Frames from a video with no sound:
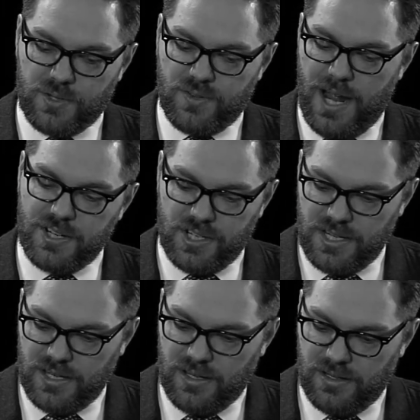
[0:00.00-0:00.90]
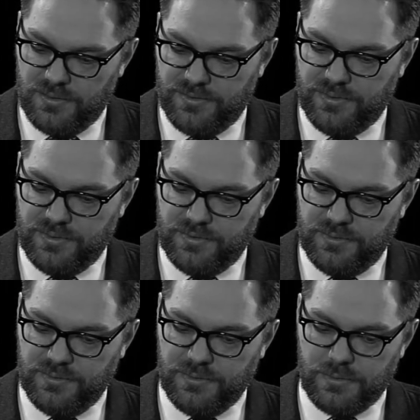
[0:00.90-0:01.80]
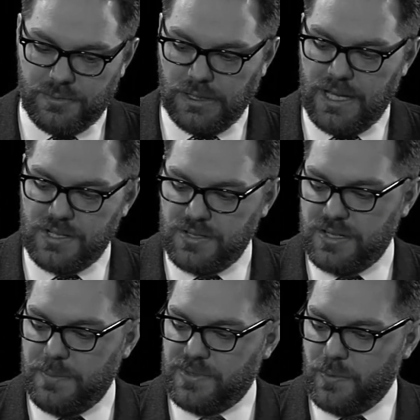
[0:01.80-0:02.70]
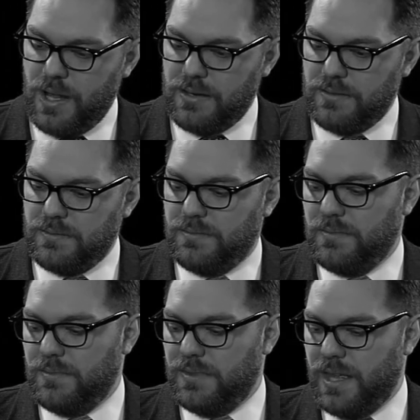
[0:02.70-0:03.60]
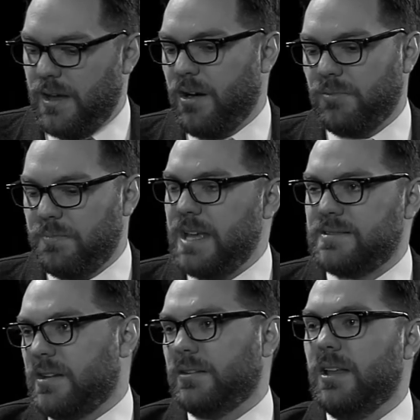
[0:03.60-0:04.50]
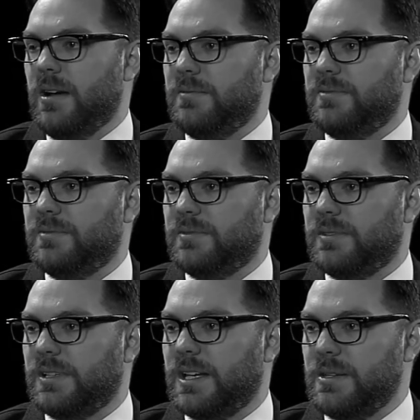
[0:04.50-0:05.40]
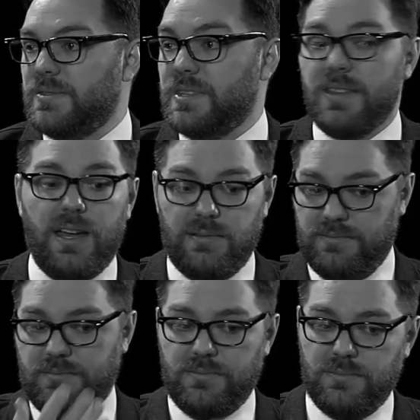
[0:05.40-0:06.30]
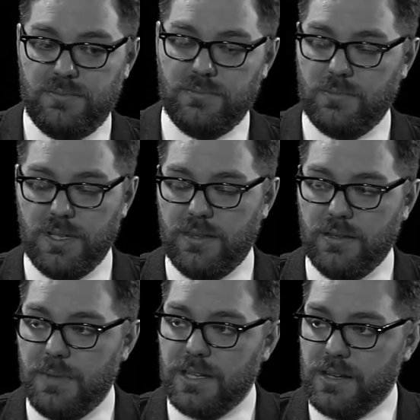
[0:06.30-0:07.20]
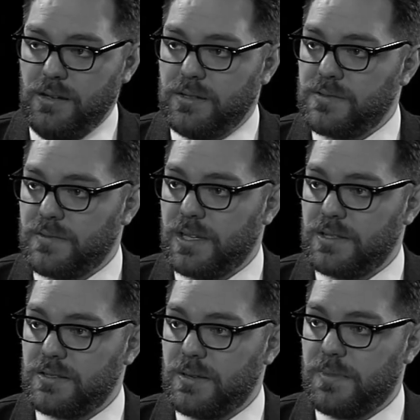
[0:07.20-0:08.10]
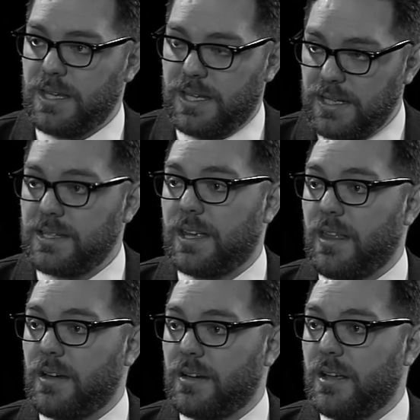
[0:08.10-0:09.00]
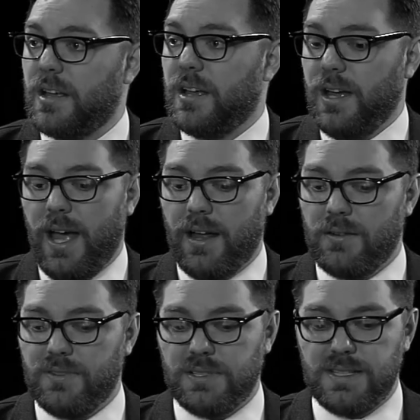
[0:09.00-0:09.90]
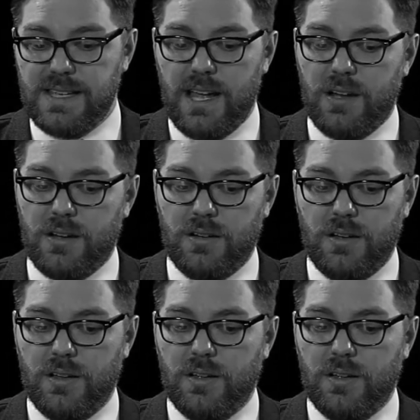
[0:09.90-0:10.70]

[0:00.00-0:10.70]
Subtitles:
tragedy of relationships when they aren't based on love. And you see that with the main character's relationship. They get together out of a desire,